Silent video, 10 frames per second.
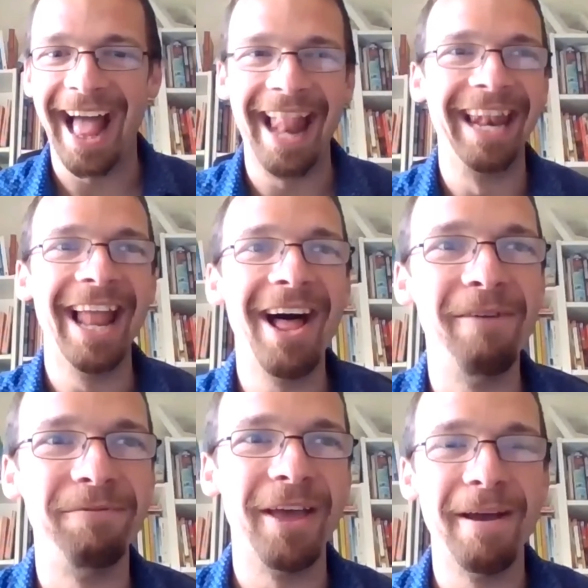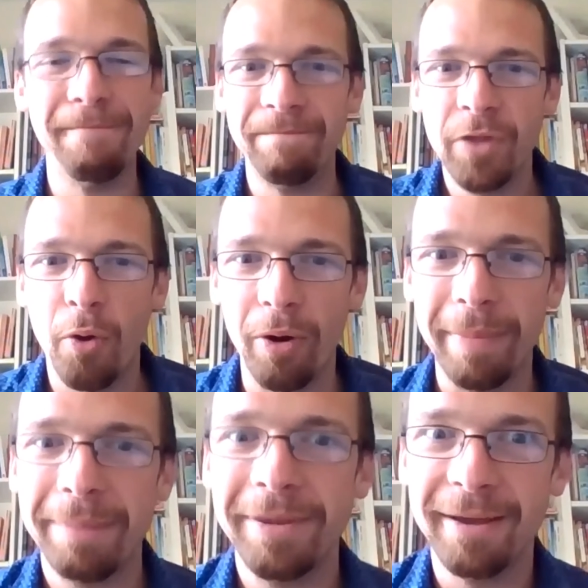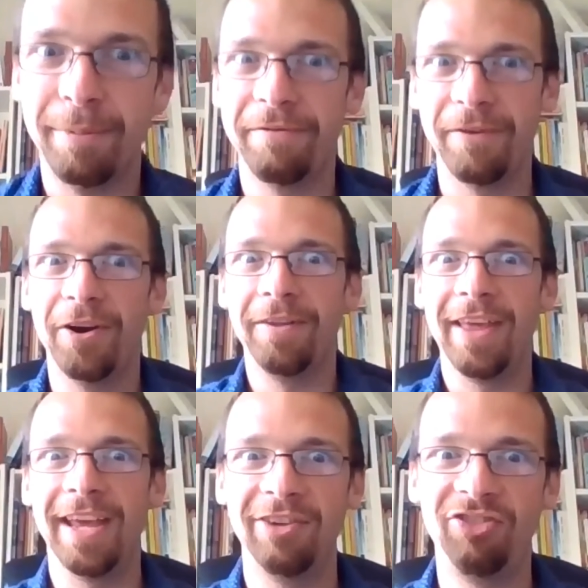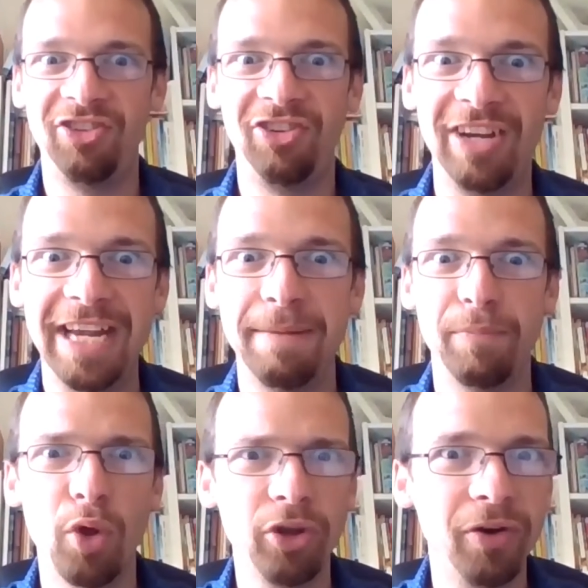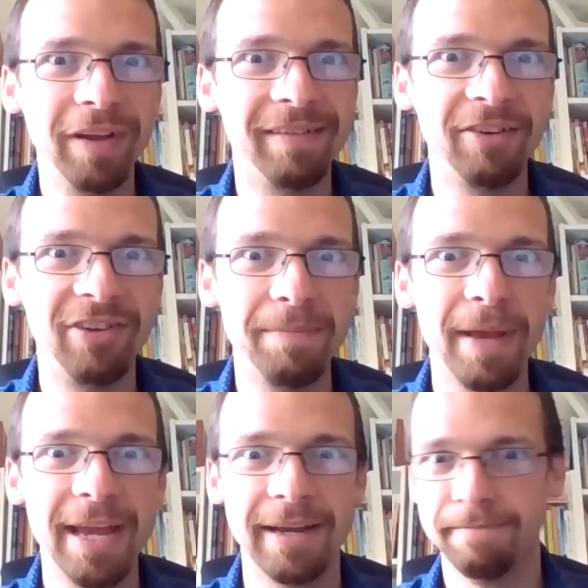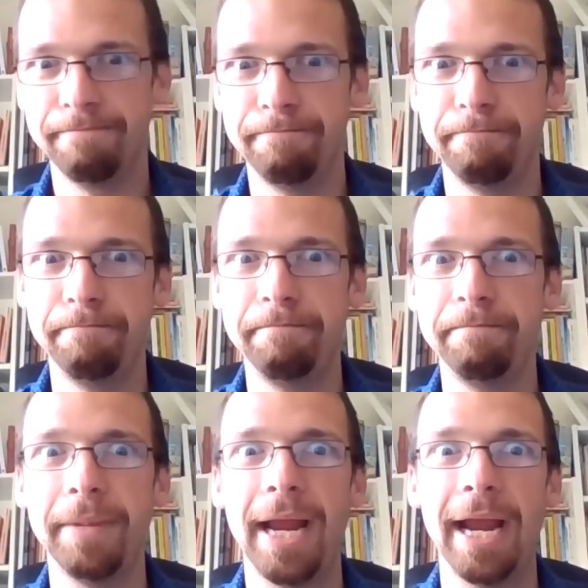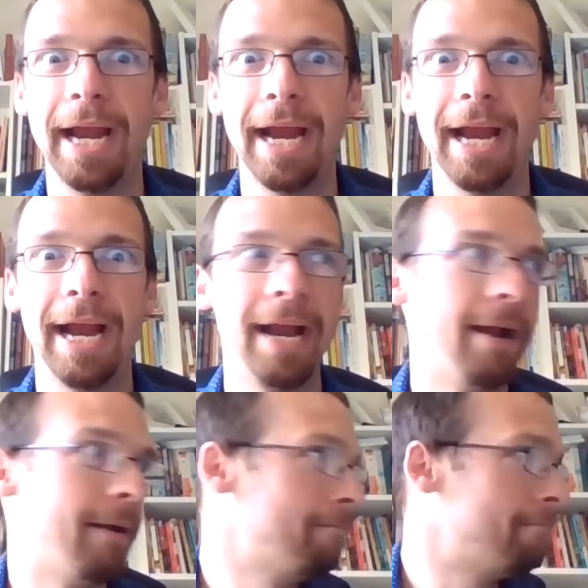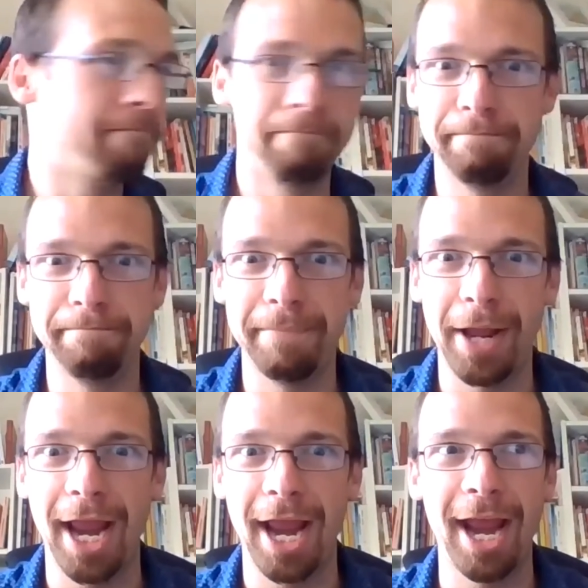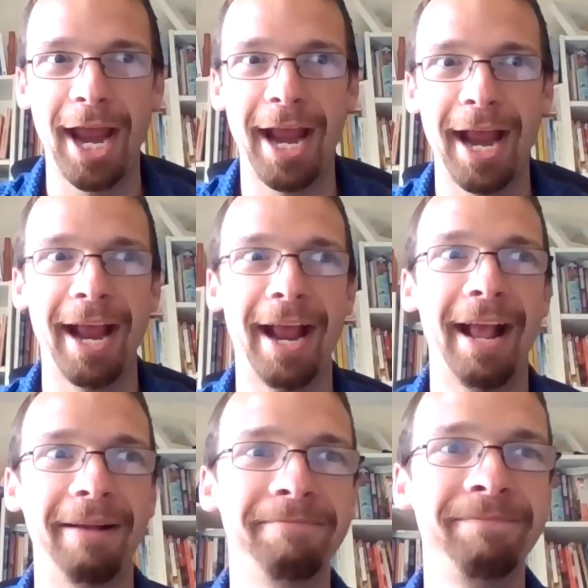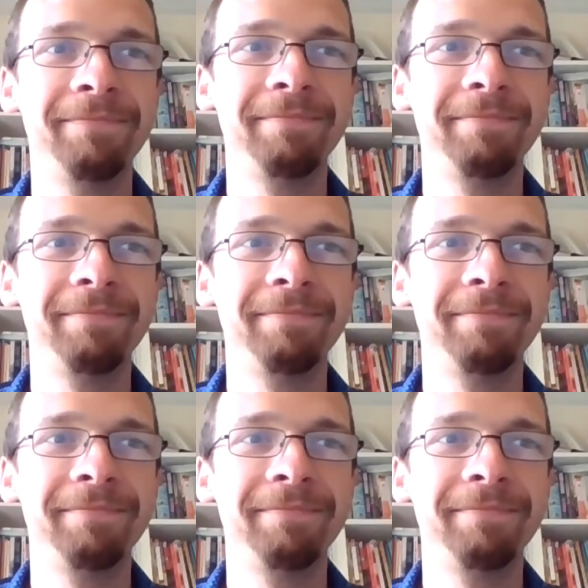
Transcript: I love them. Or maybe you prefer the sheep. What noise does sheep make? Meh, meh.